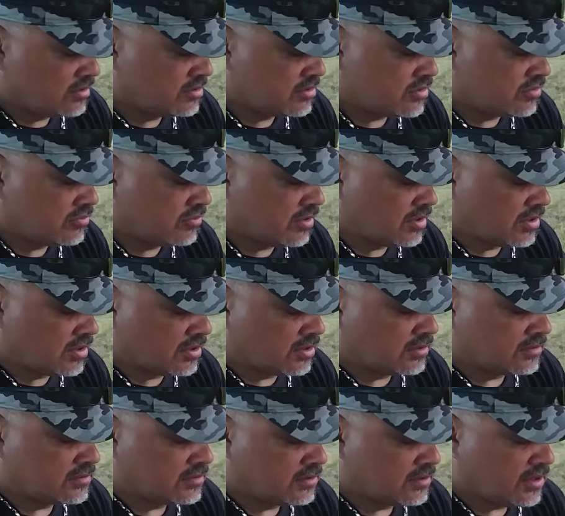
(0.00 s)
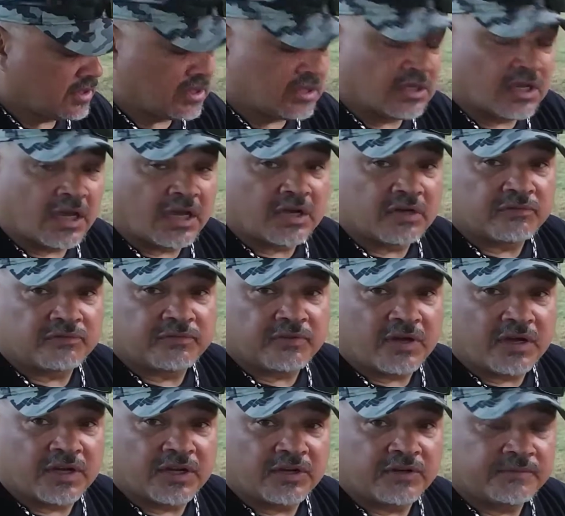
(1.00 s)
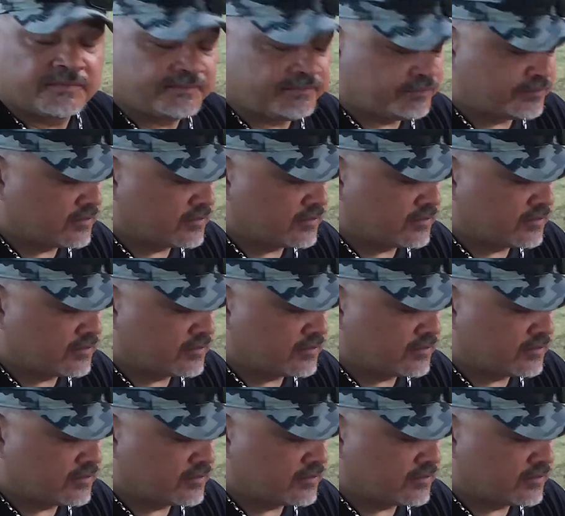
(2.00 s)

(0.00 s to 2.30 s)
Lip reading: to ignite a fire.